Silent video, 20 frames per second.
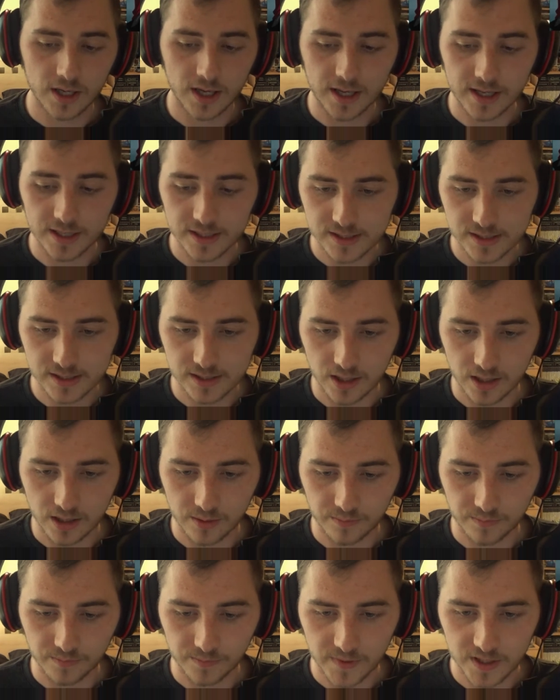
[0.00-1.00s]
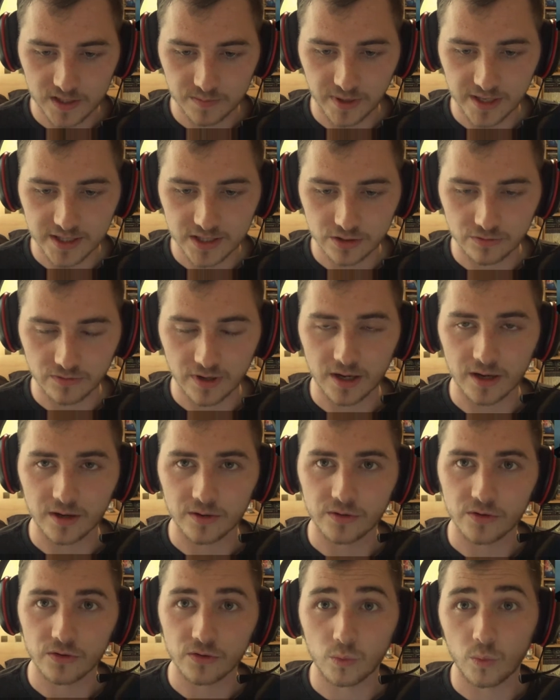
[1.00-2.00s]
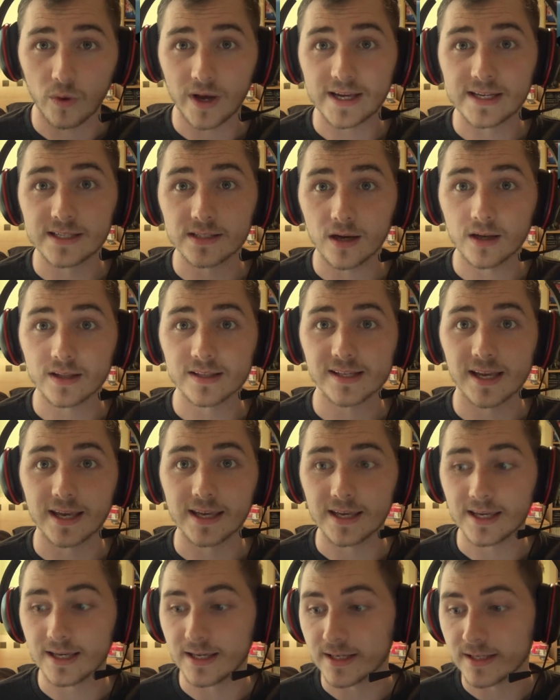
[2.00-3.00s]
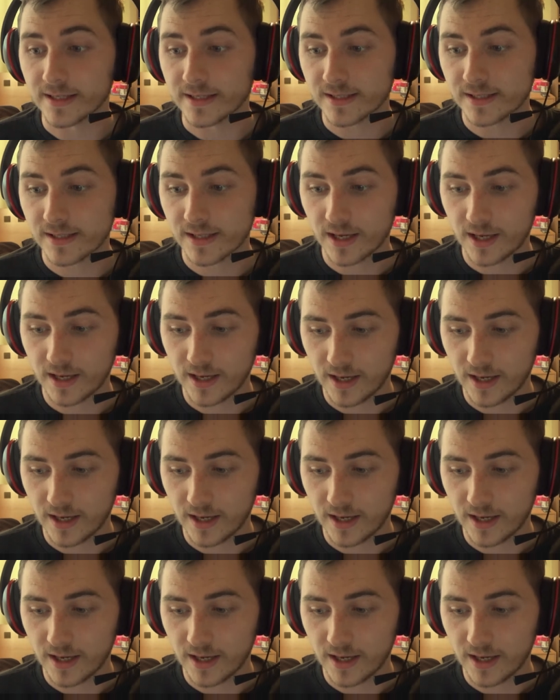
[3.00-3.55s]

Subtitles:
It's based around the way Dante is,